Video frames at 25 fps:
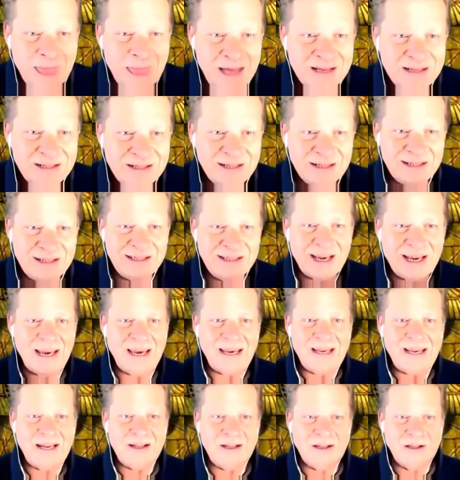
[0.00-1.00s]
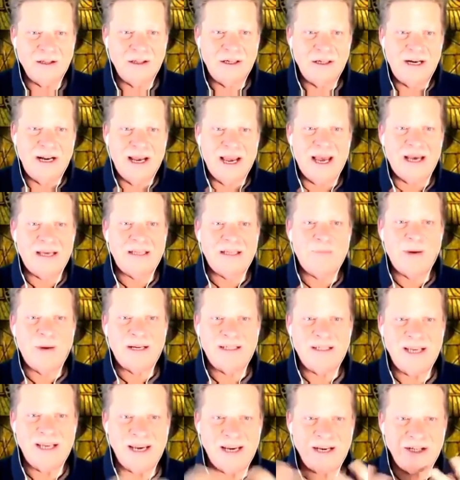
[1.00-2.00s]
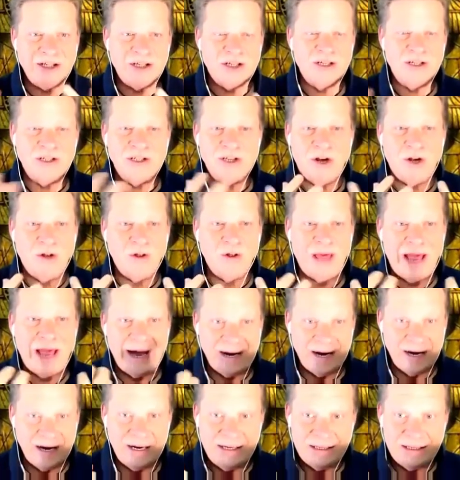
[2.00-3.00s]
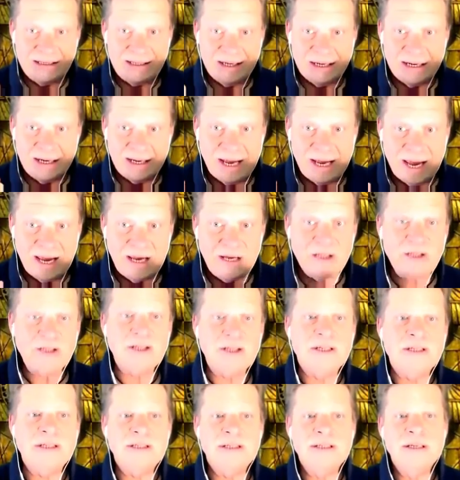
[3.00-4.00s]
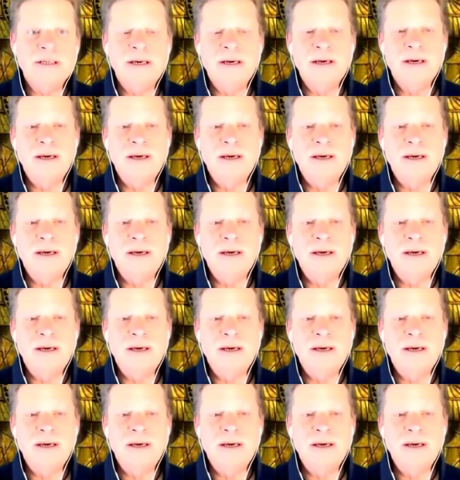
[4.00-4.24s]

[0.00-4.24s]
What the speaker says: societal expectations, all that, and he's getting anxious